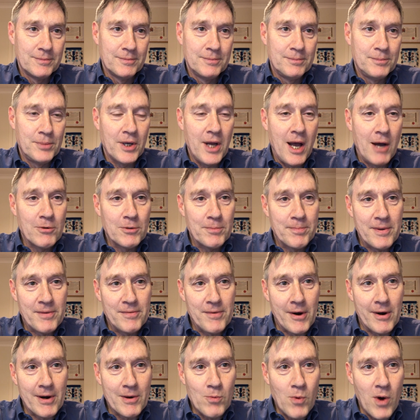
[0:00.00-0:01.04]
But I would be
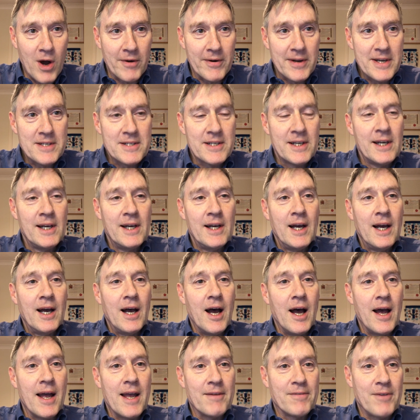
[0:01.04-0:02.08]
very worried
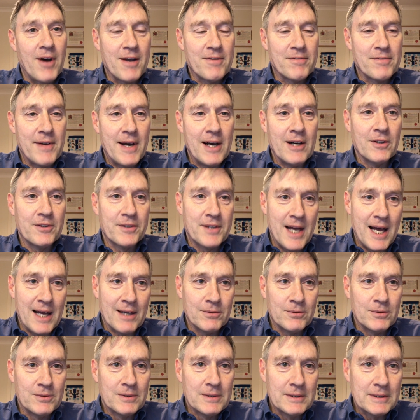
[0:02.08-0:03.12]
if I felt
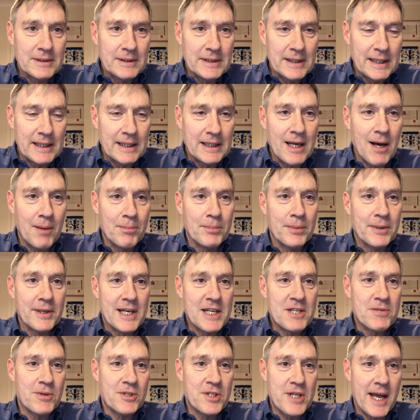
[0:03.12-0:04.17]
that the
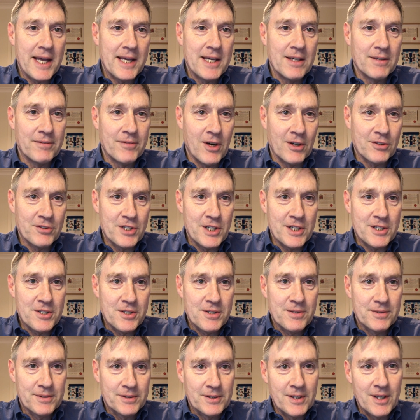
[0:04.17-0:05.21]
companies were taking
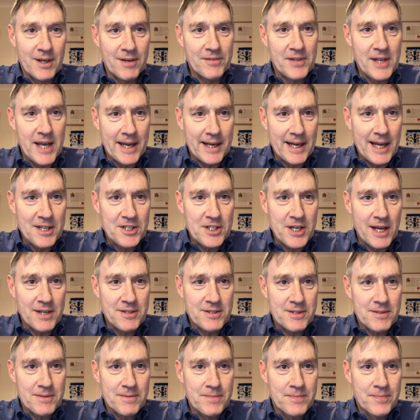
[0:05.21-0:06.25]
advantage of the
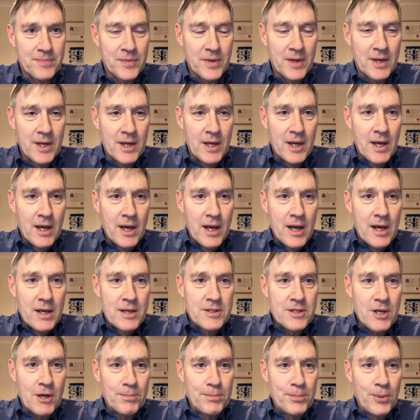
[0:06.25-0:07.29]
NHS.
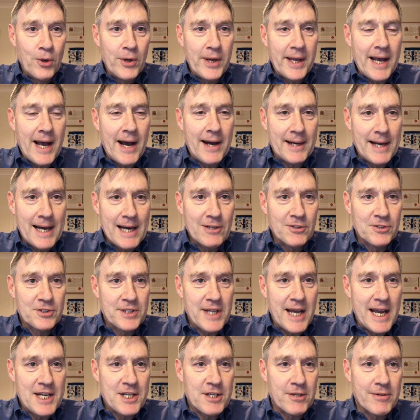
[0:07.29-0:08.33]
So pulling our health
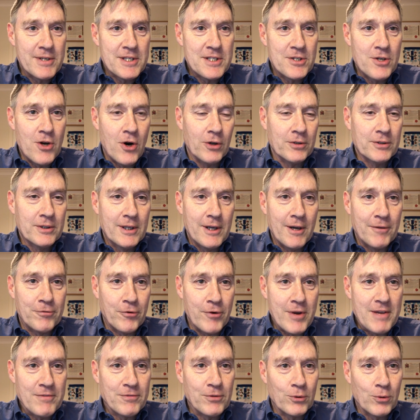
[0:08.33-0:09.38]
data is not a
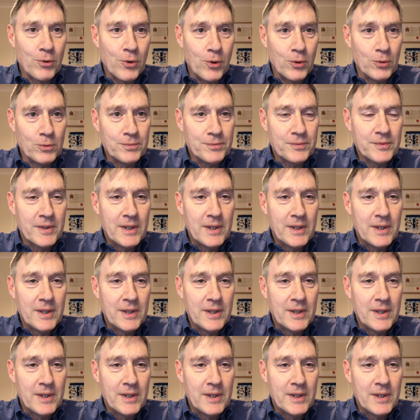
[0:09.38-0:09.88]
free-for-all.